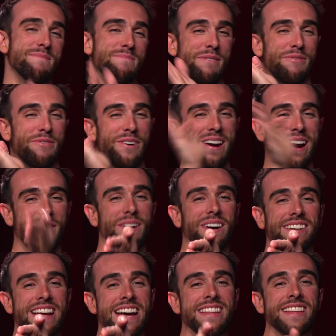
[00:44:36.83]
And before I walk
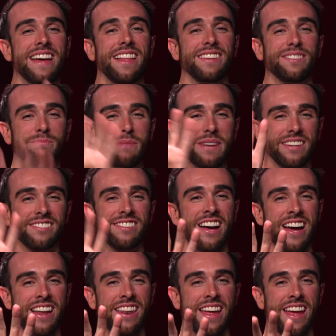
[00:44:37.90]
down there, there's a big
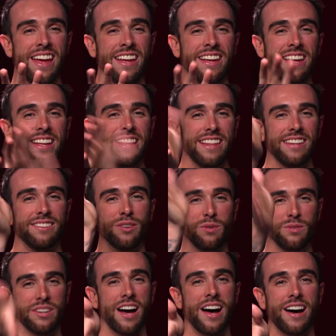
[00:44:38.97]
sign there. It's all
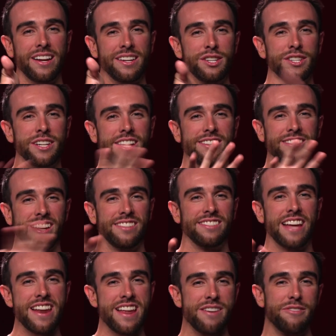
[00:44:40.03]
dark and shit. It says
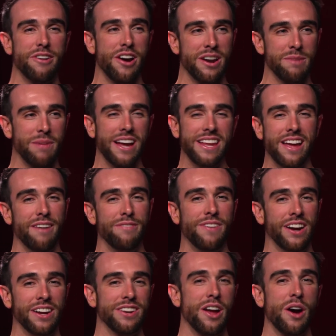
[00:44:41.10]
dead end road. I'm like, yeah, I
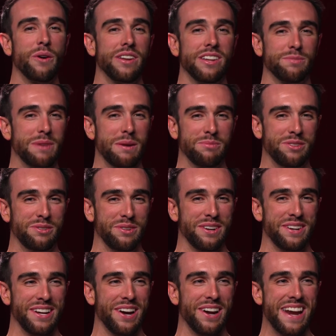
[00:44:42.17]
fucking know it is, but I'm still going to
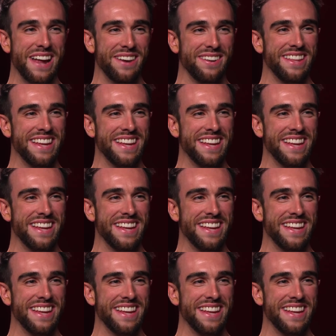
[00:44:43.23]
go down to the